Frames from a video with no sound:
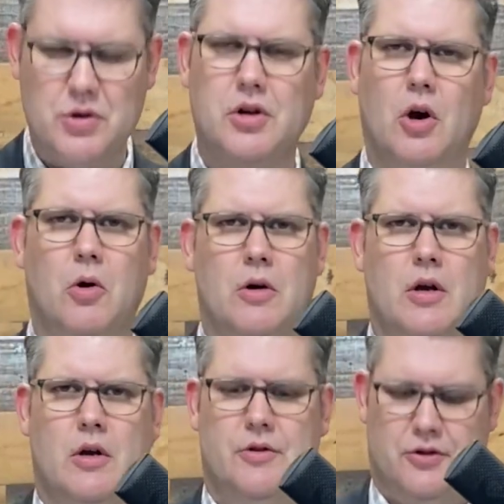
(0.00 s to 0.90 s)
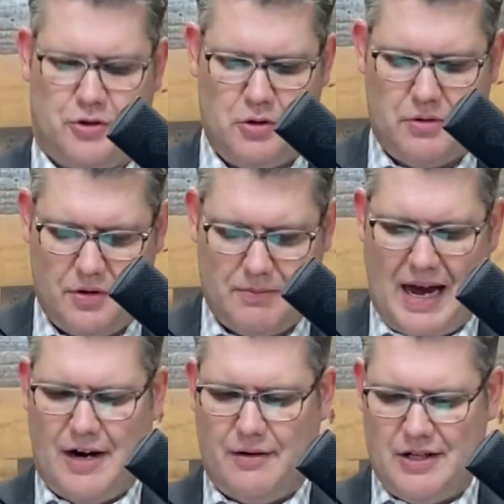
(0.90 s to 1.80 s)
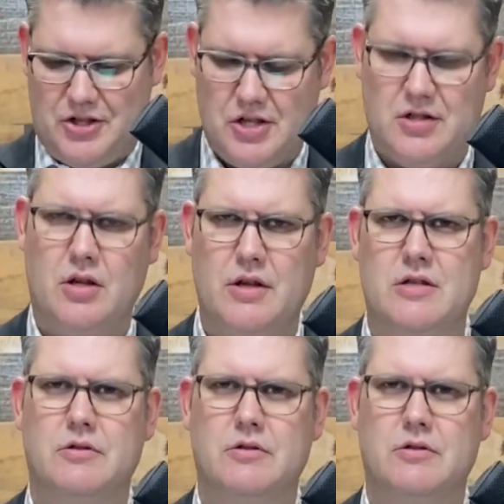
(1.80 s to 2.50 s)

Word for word: You know, the truth of the matter is just in these